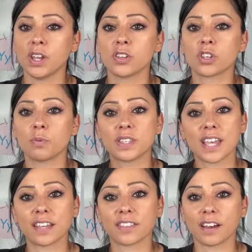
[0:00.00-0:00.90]
So we
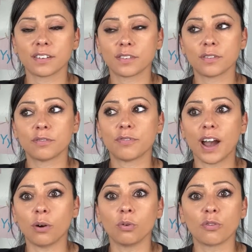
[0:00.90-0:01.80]
take that
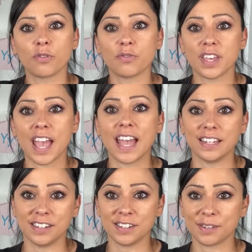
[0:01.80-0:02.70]
vowel off of the
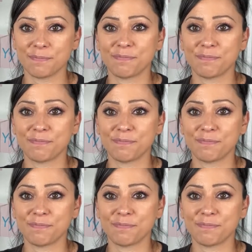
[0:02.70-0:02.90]
end.